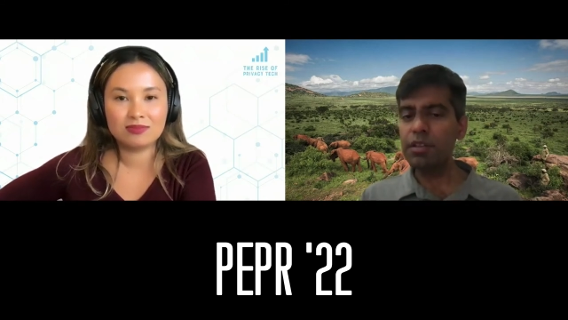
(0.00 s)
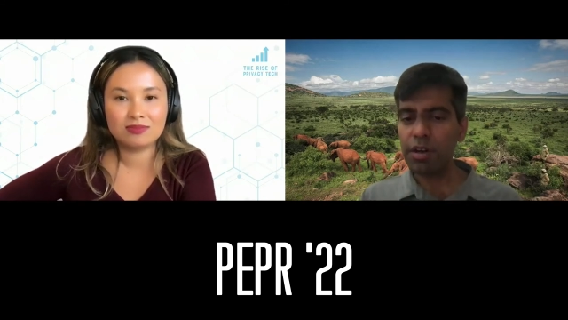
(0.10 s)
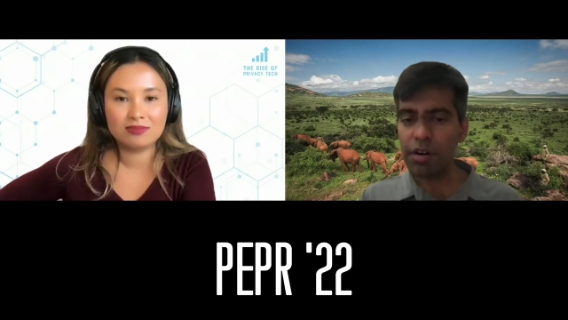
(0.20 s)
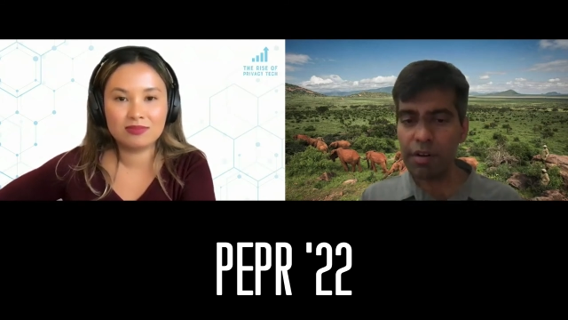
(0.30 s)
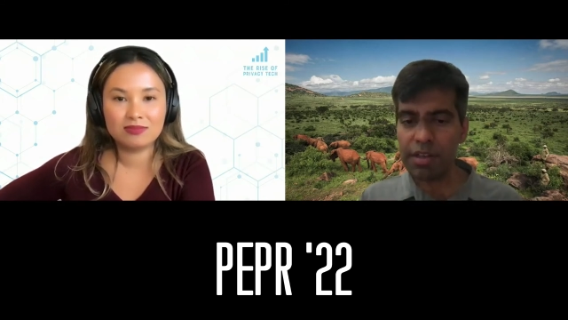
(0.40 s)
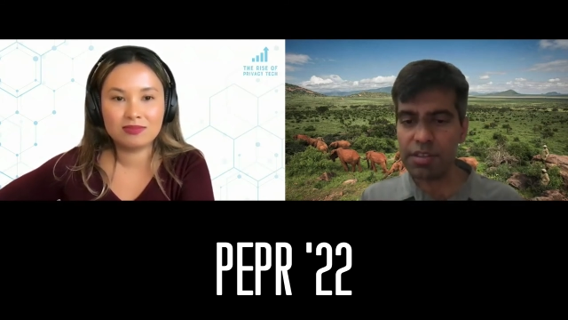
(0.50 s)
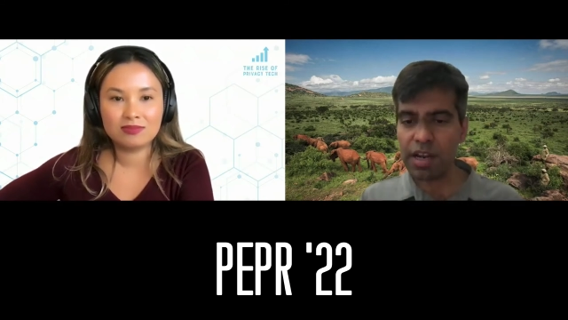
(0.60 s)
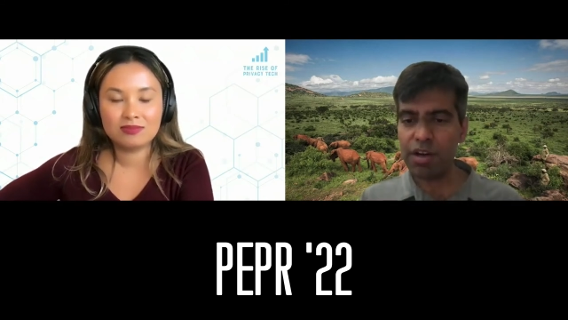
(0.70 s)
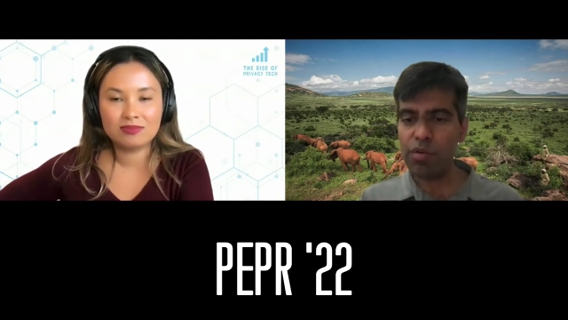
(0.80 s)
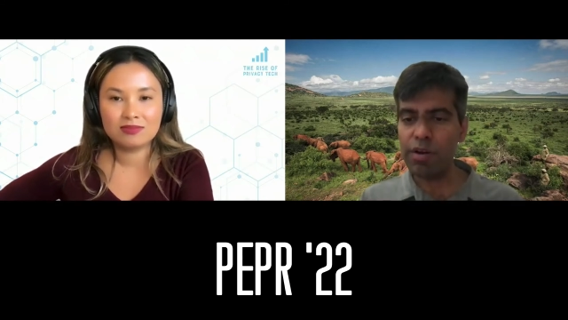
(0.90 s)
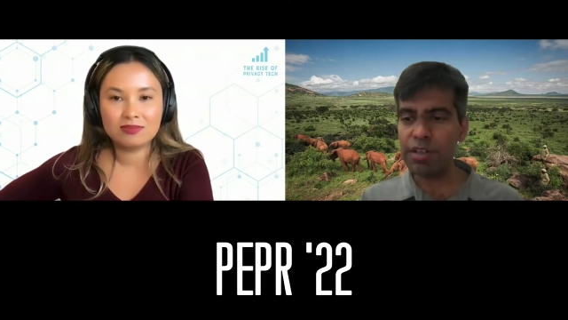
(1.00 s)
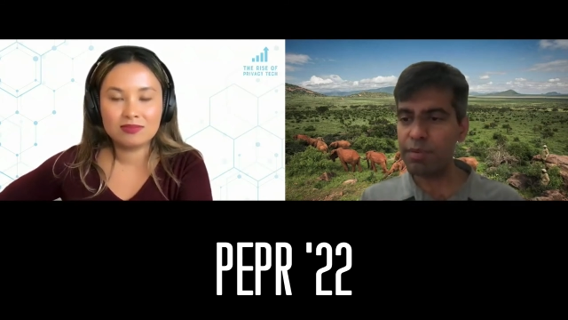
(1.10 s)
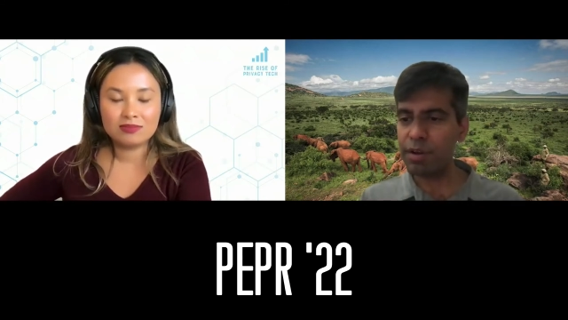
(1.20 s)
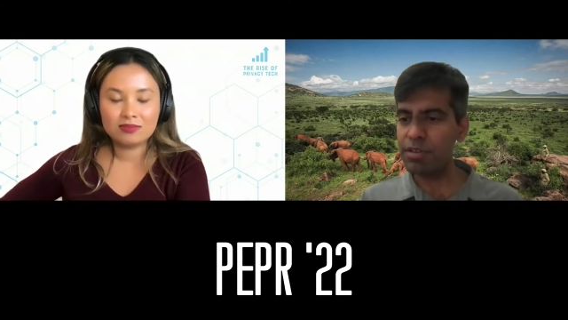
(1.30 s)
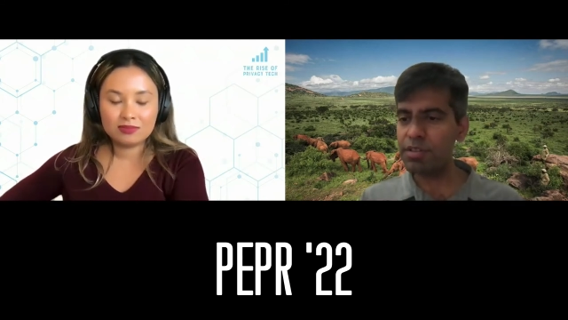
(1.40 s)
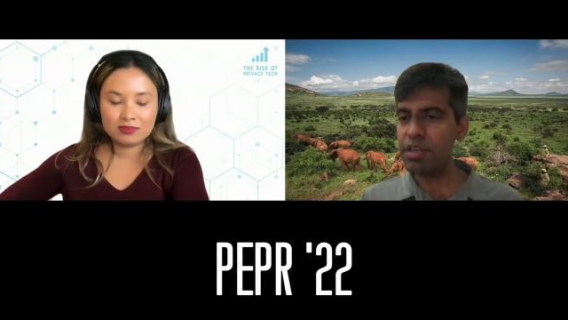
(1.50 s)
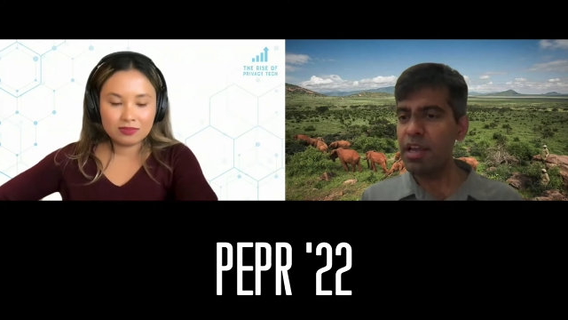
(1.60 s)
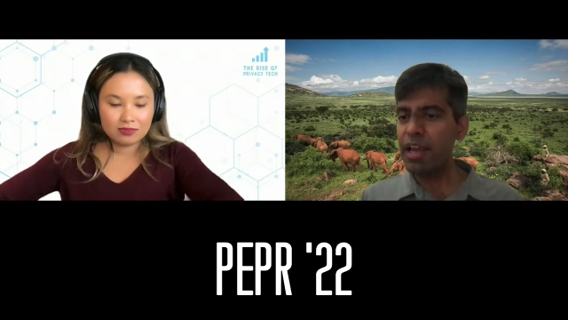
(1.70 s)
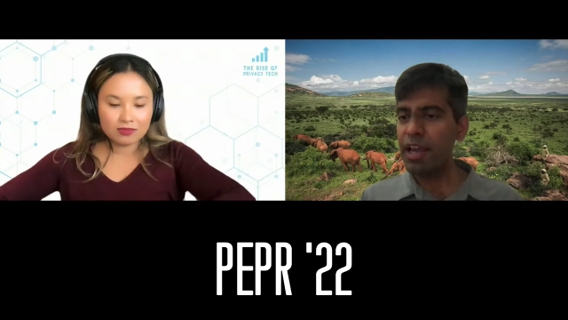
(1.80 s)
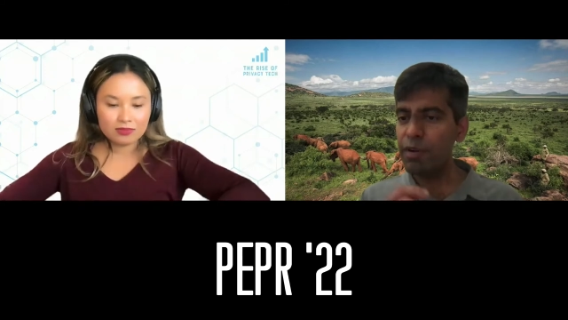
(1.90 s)
Speaker 1: The third reason I do it is because
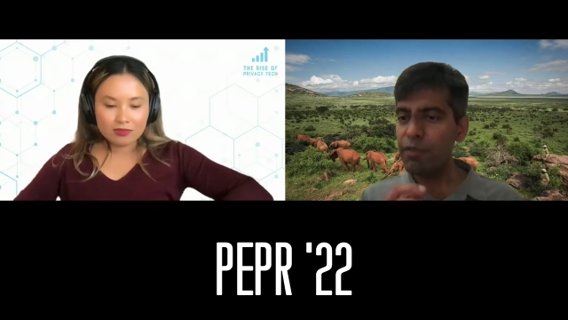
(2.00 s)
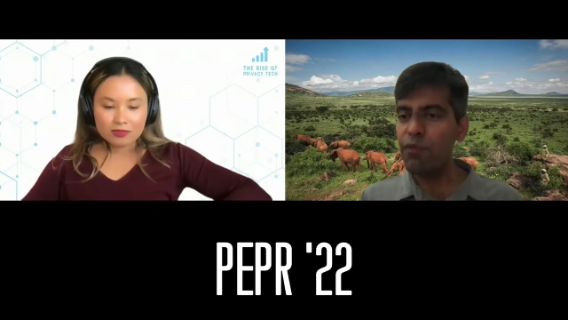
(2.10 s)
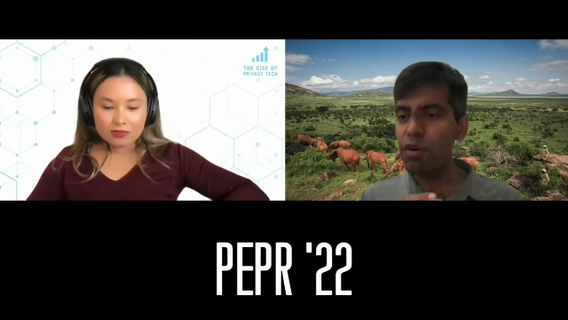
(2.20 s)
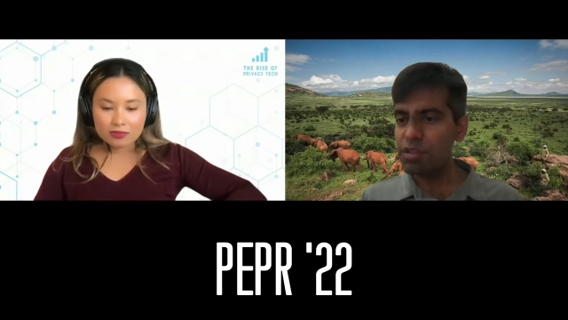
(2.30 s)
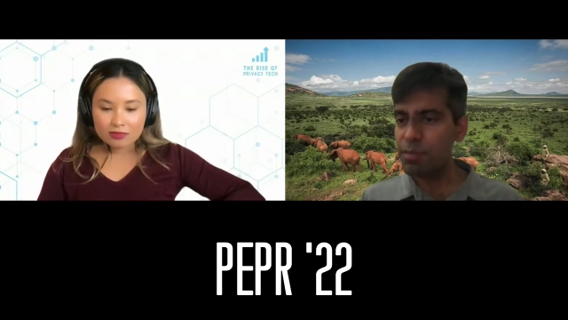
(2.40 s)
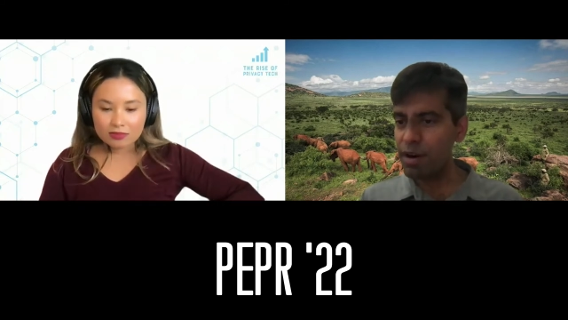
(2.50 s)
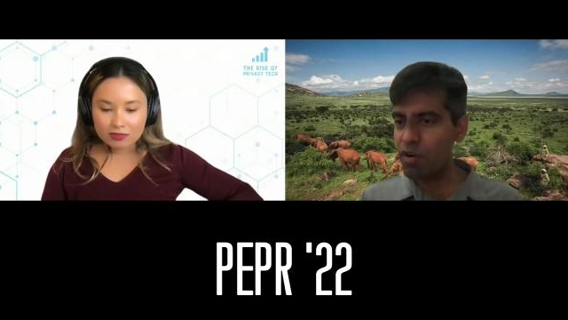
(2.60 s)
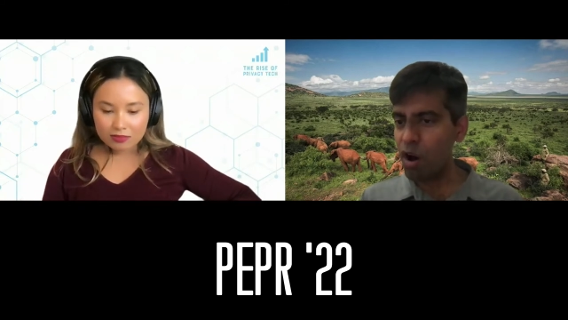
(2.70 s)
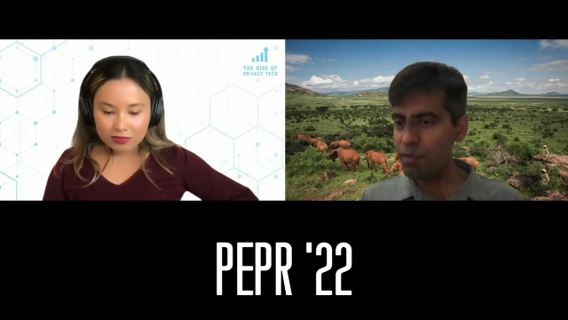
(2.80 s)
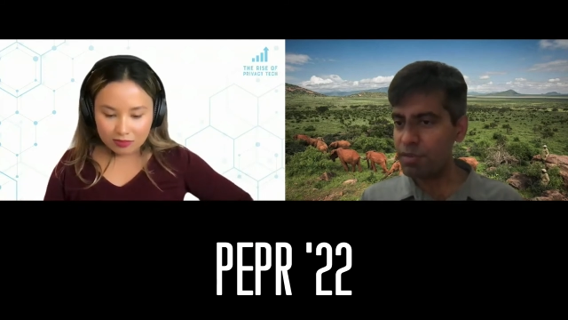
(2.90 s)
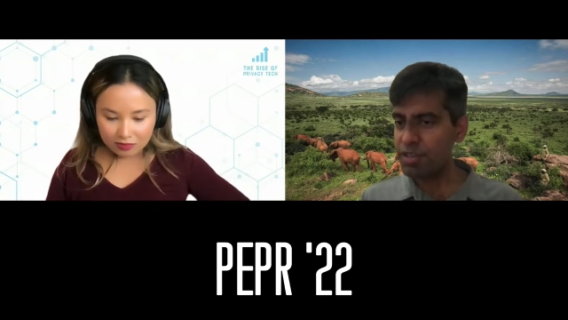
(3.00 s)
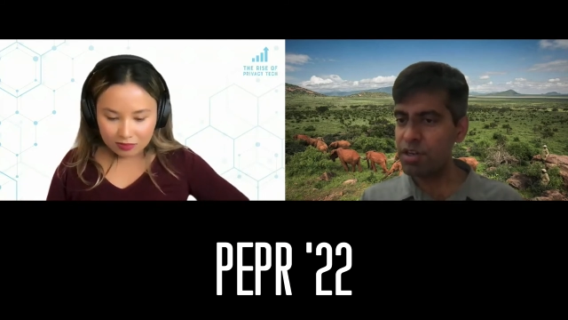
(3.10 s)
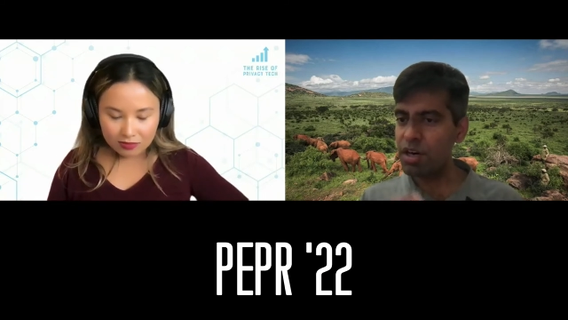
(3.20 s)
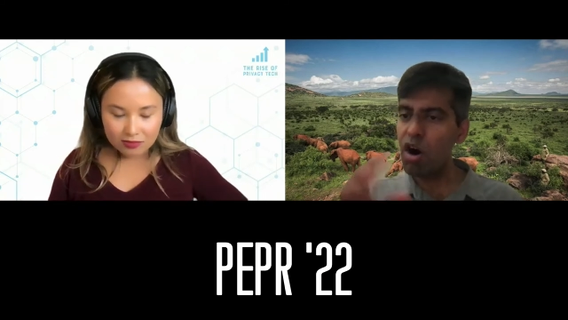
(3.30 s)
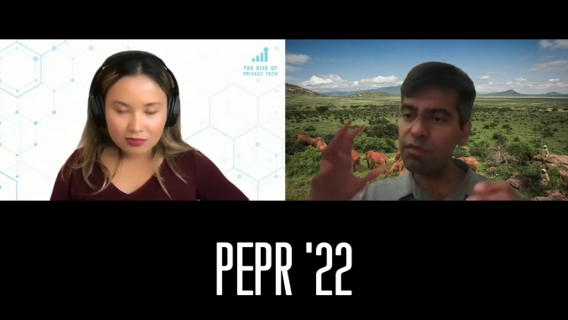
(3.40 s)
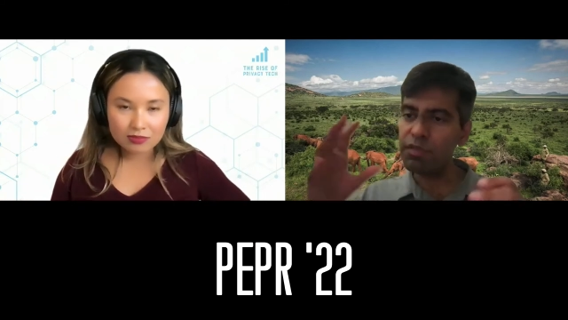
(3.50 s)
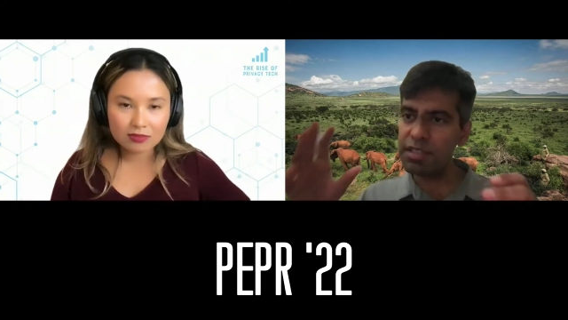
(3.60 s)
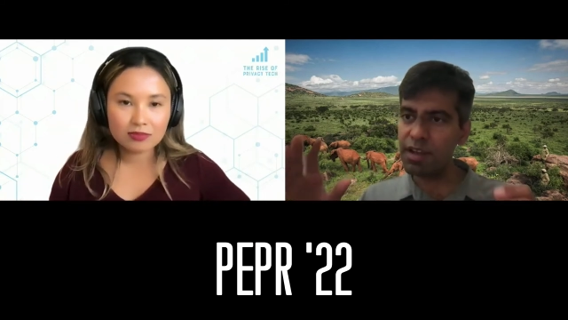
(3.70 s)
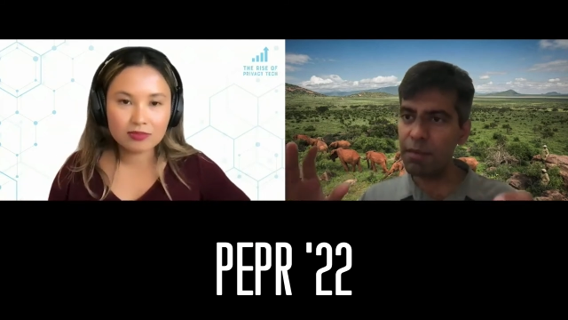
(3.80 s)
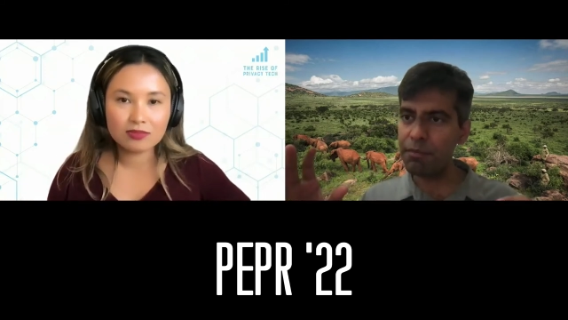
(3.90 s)
it will force a better conversation. A lot of
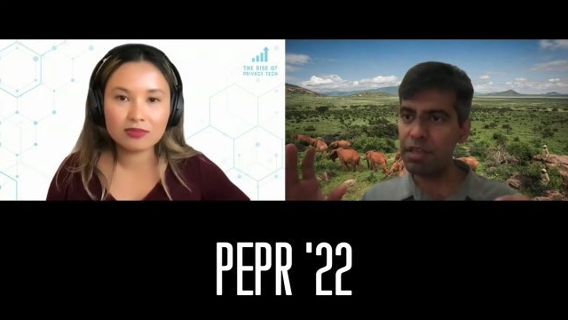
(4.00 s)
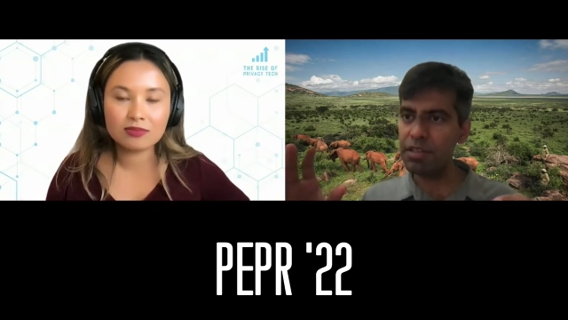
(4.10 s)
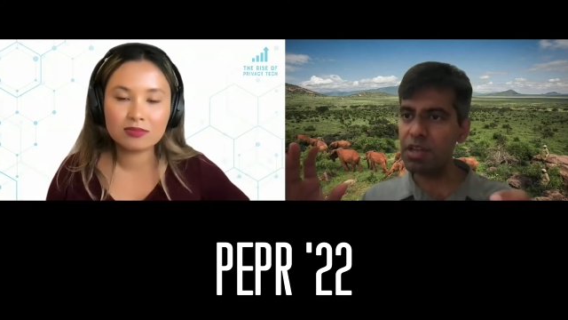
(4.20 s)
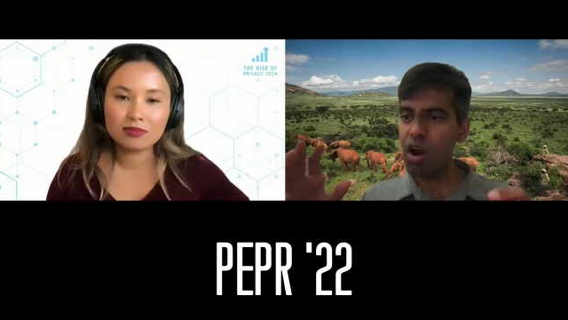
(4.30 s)
these companies